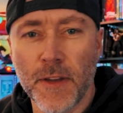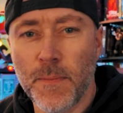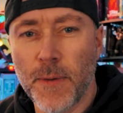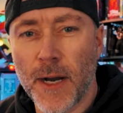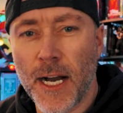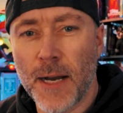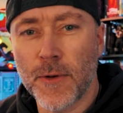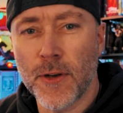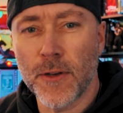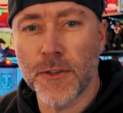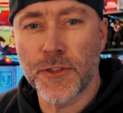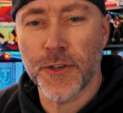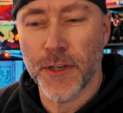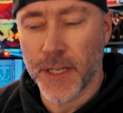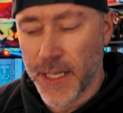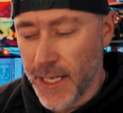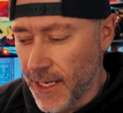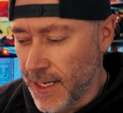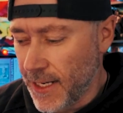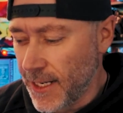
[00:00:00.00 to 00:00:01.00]
Pop Culture
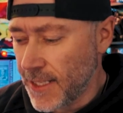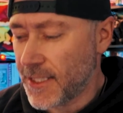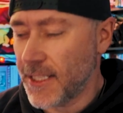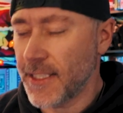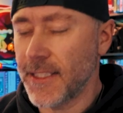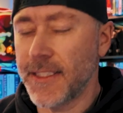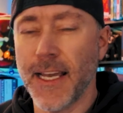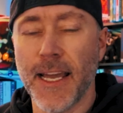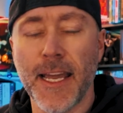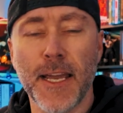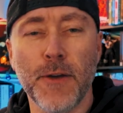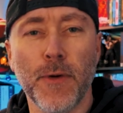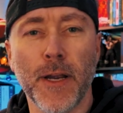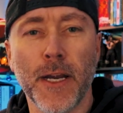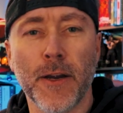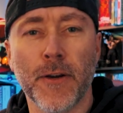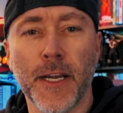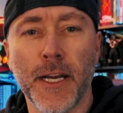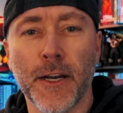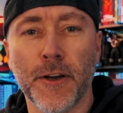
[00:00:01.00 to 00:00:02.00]
again, and today we
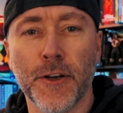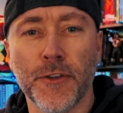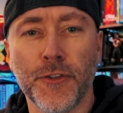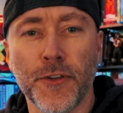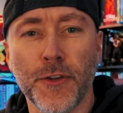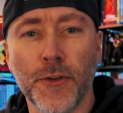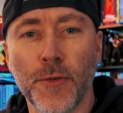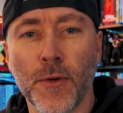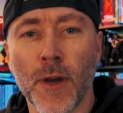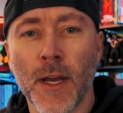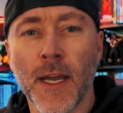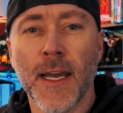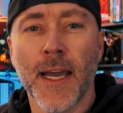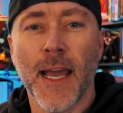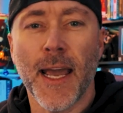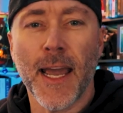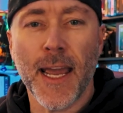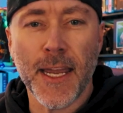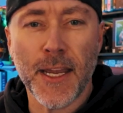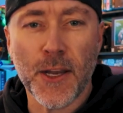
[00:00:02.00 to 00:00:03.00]
are here to do
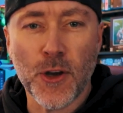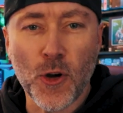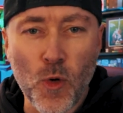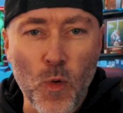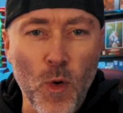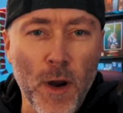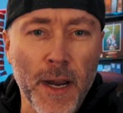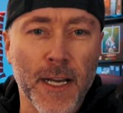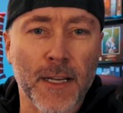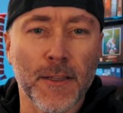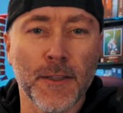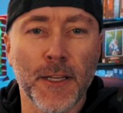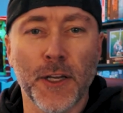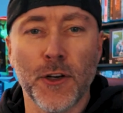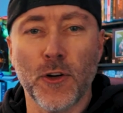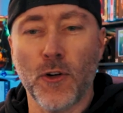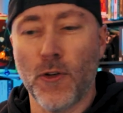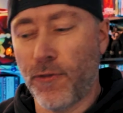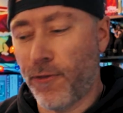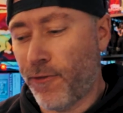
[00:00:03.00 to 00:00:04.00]
a quick
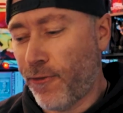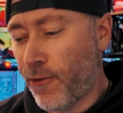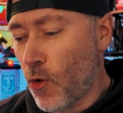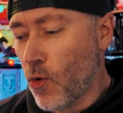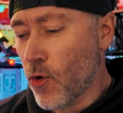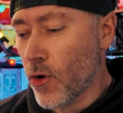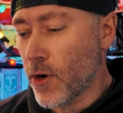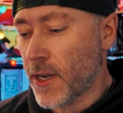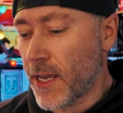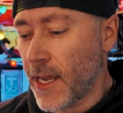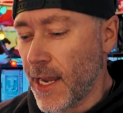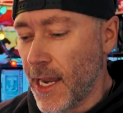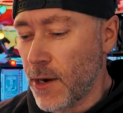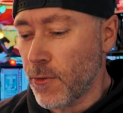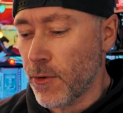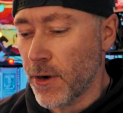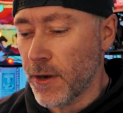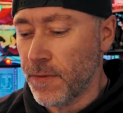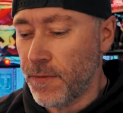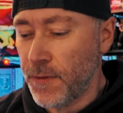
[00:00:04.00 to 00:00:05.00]
little 4K
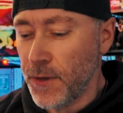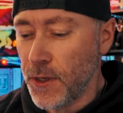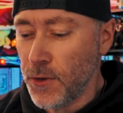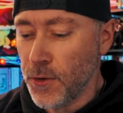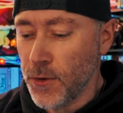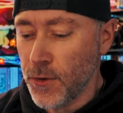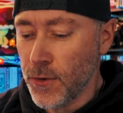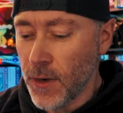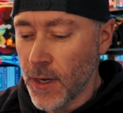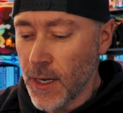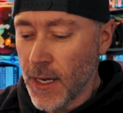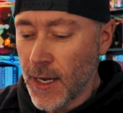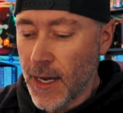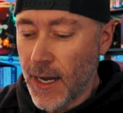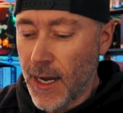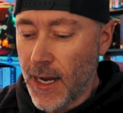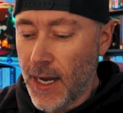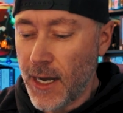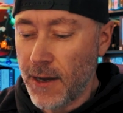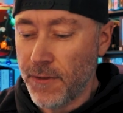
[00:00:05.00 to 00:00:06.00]
review
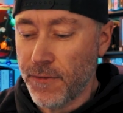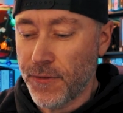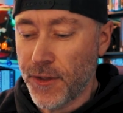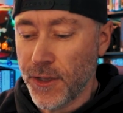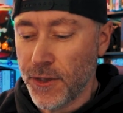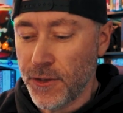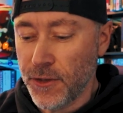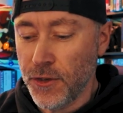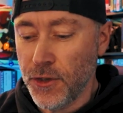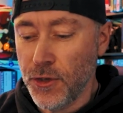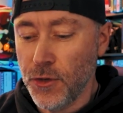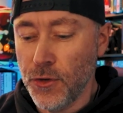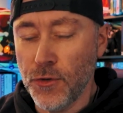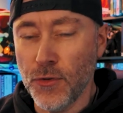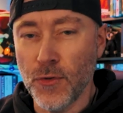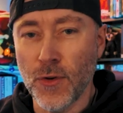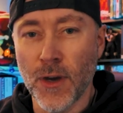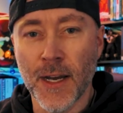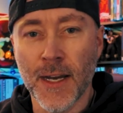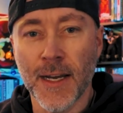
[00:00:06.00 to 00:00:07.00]
of the
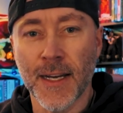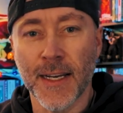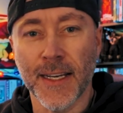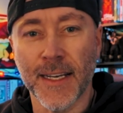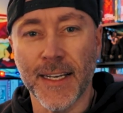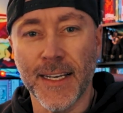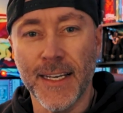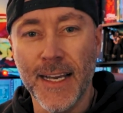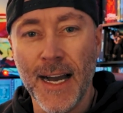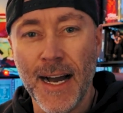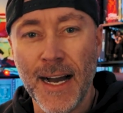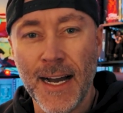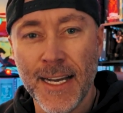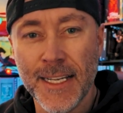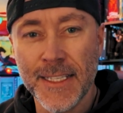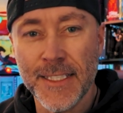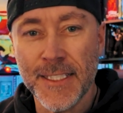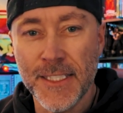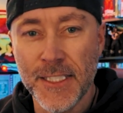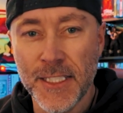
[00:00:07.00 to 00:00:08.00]
new
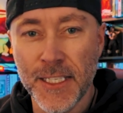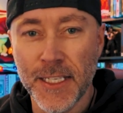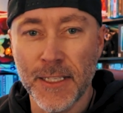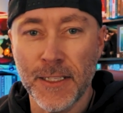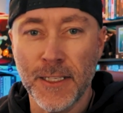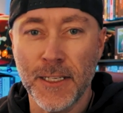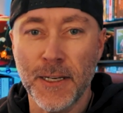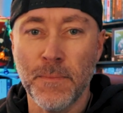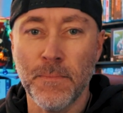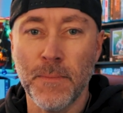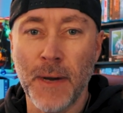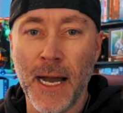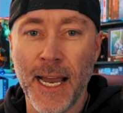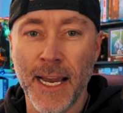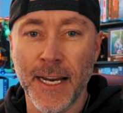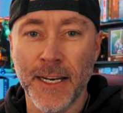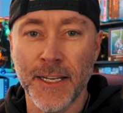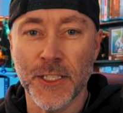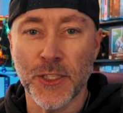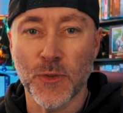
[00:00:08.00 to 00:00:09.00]
Godzilla
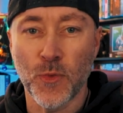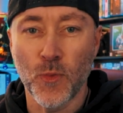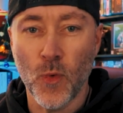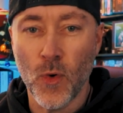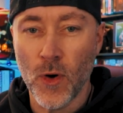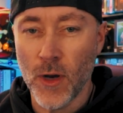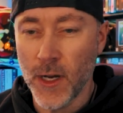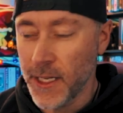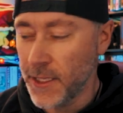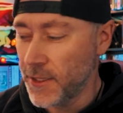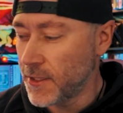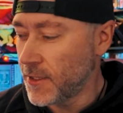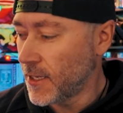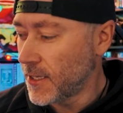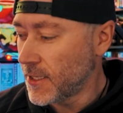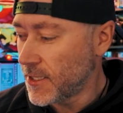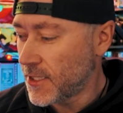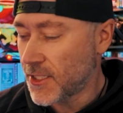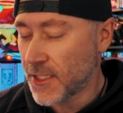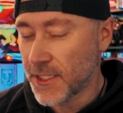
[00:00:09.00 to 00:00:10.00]
-1
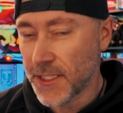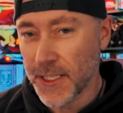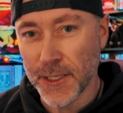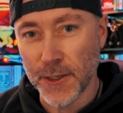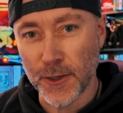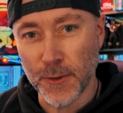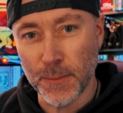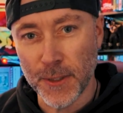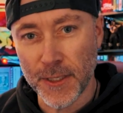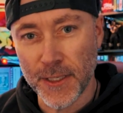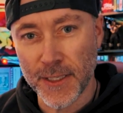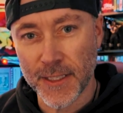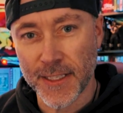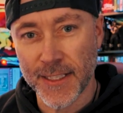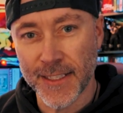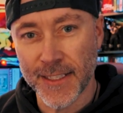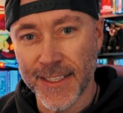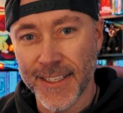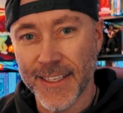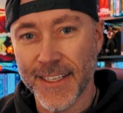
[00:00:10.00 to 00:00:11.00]
Steelbook.
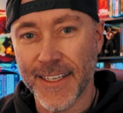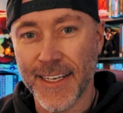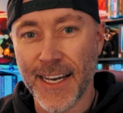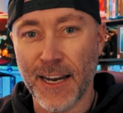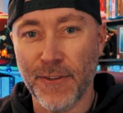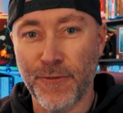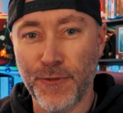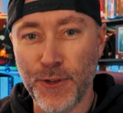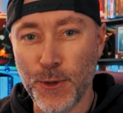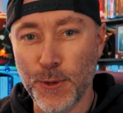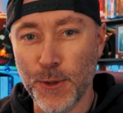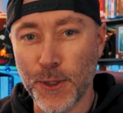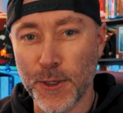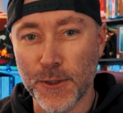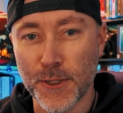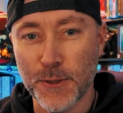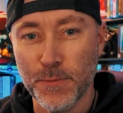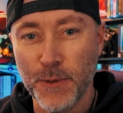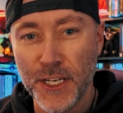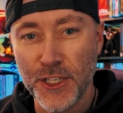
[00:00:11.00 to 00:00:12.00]
Got a few little
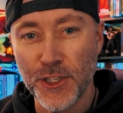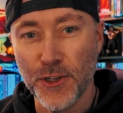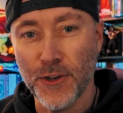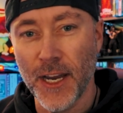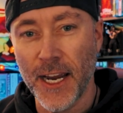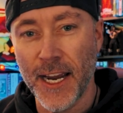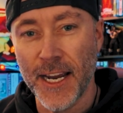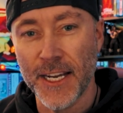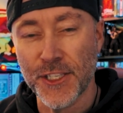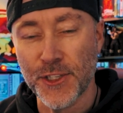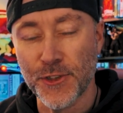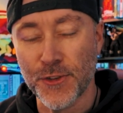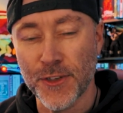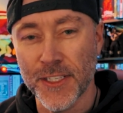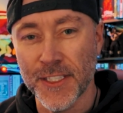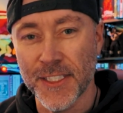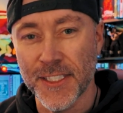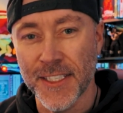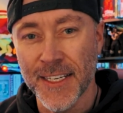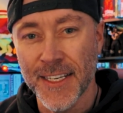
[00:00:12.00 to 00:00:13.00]
special
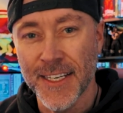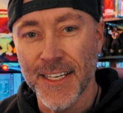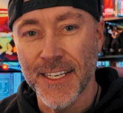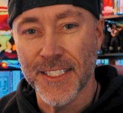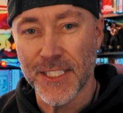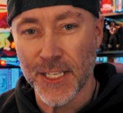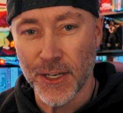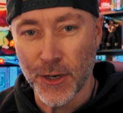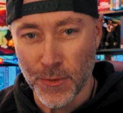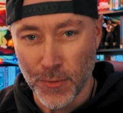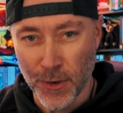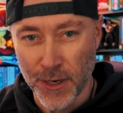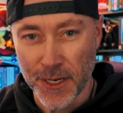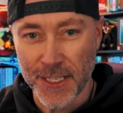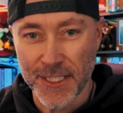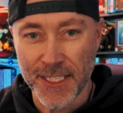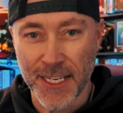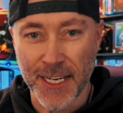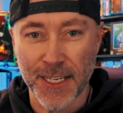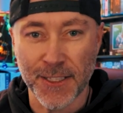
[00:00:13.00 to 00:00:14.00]
extras, so we're going to
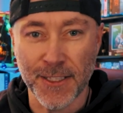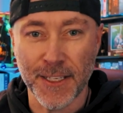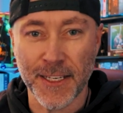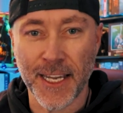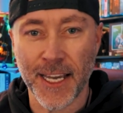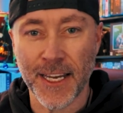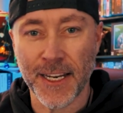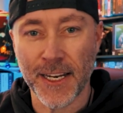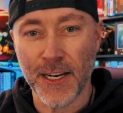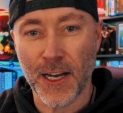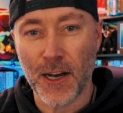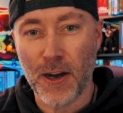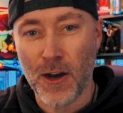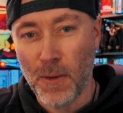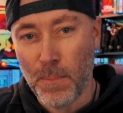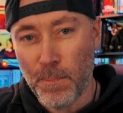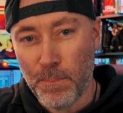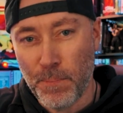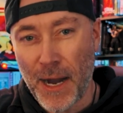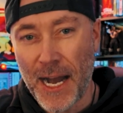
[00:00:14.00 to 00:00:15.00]
take a look at it
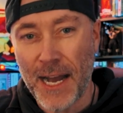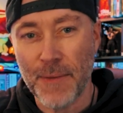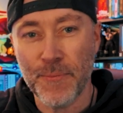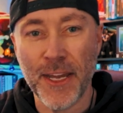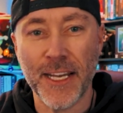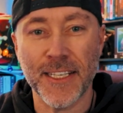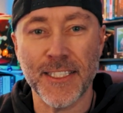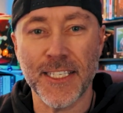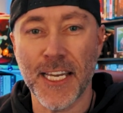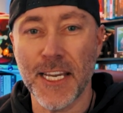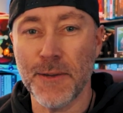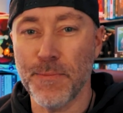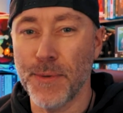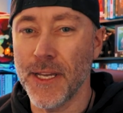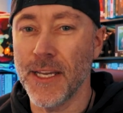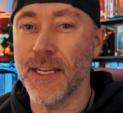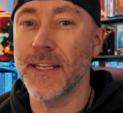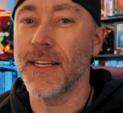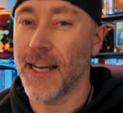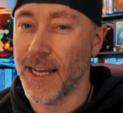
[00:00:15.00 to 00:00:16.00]
all. Pop that tape
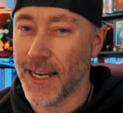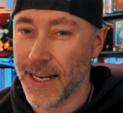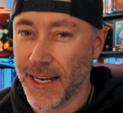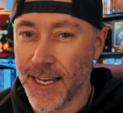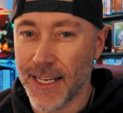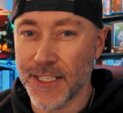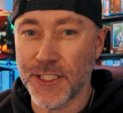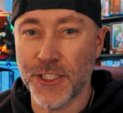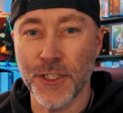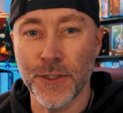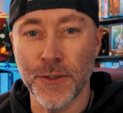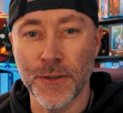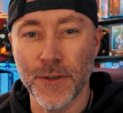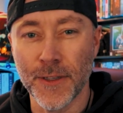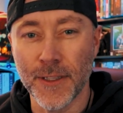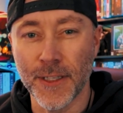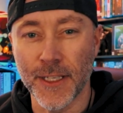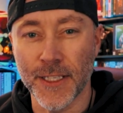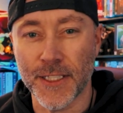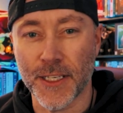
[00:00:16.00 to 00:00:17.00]
in, I got you,
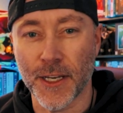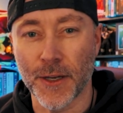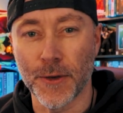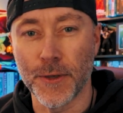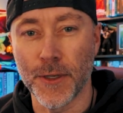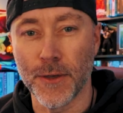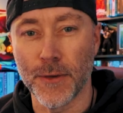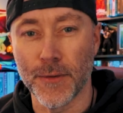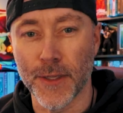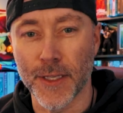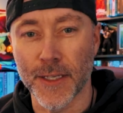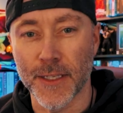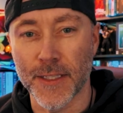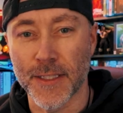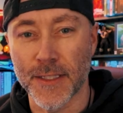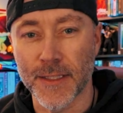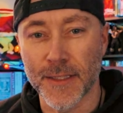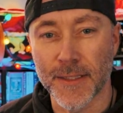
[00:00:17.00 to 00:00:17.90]
let's go do this.